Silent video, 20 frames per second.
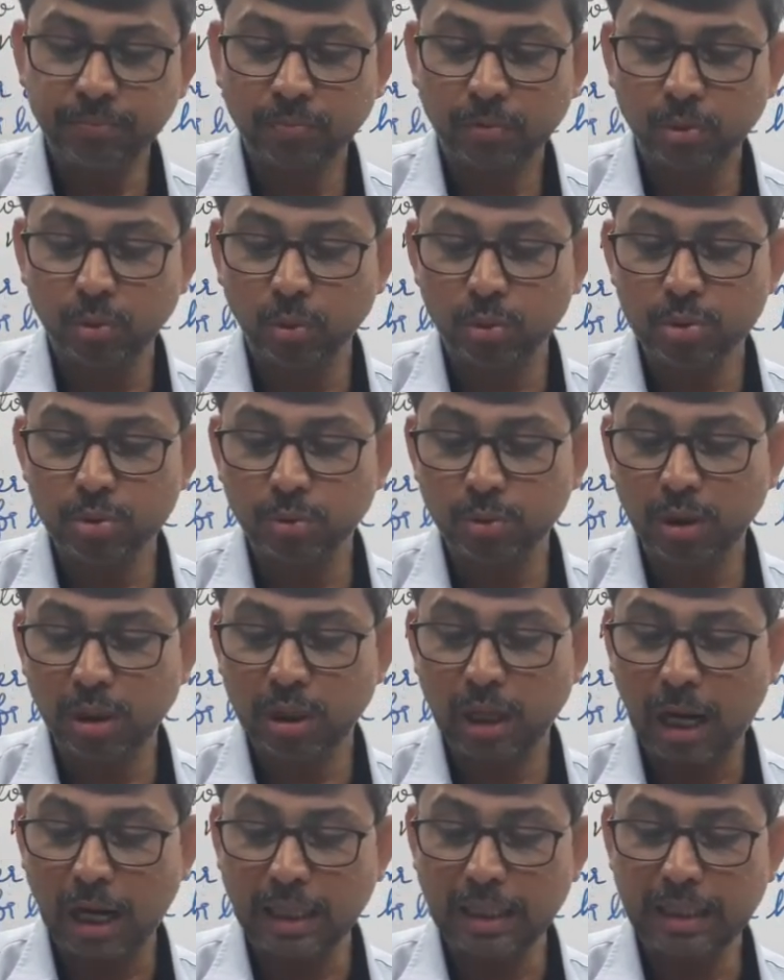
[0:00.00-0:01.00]
no sooner,
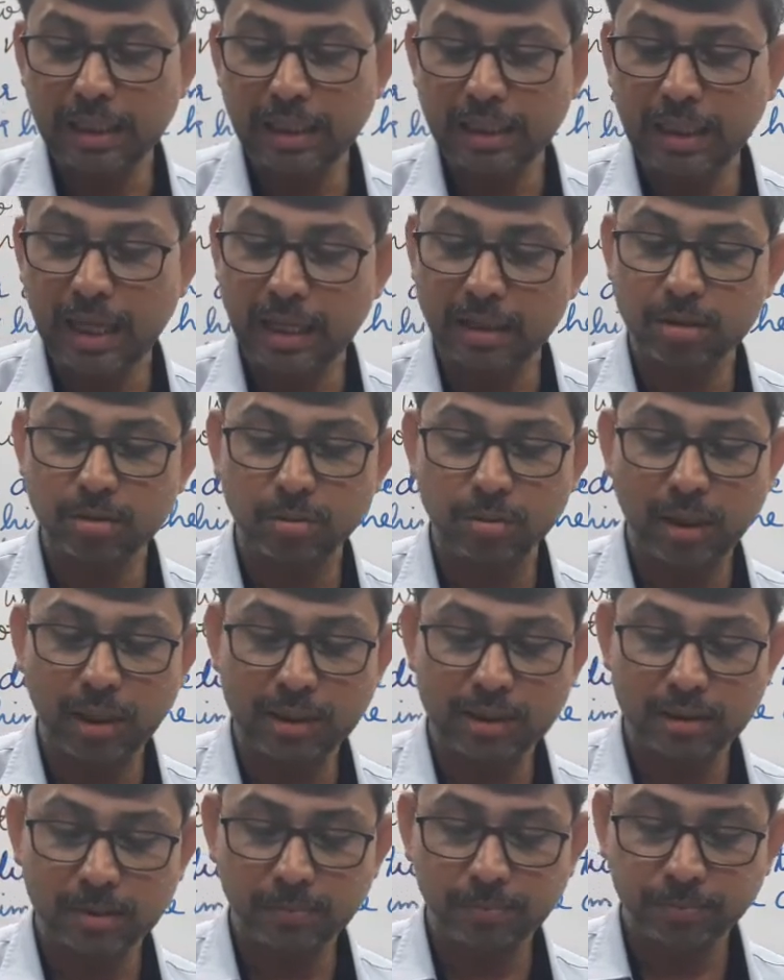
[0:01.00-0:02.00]
hardly, and as soon
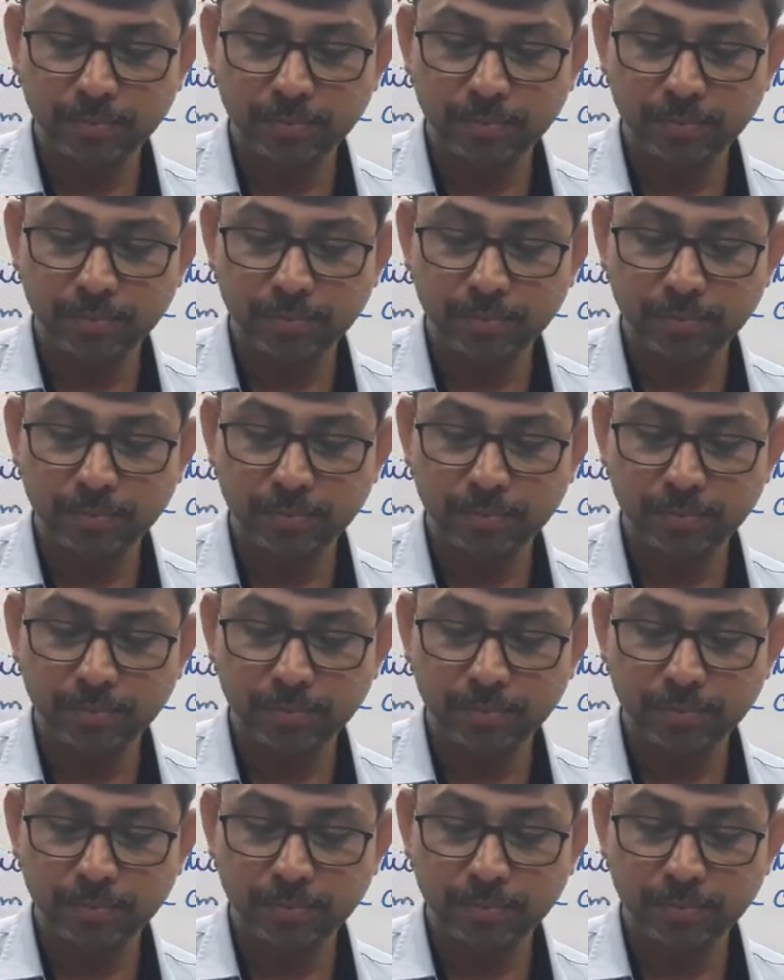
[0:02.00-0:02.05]
as.